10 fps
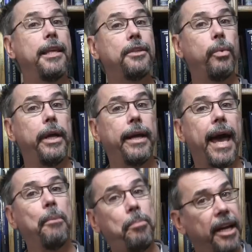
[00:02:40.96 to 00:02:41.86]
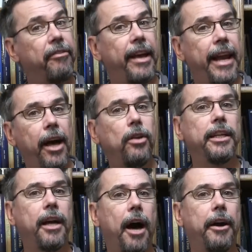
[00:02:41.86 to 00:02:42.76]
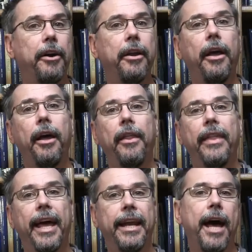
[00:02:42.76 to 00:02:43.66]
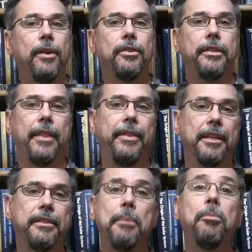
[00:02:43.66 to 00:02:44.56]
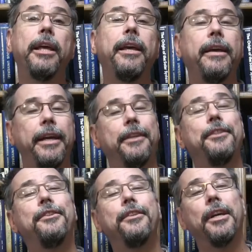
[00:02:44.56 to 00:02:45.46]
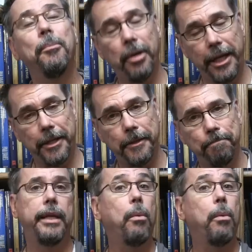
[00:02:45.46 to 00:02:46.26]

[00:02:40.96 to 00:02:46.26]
And this week, at a big event held at Goddard, they announced that the assembly is complete.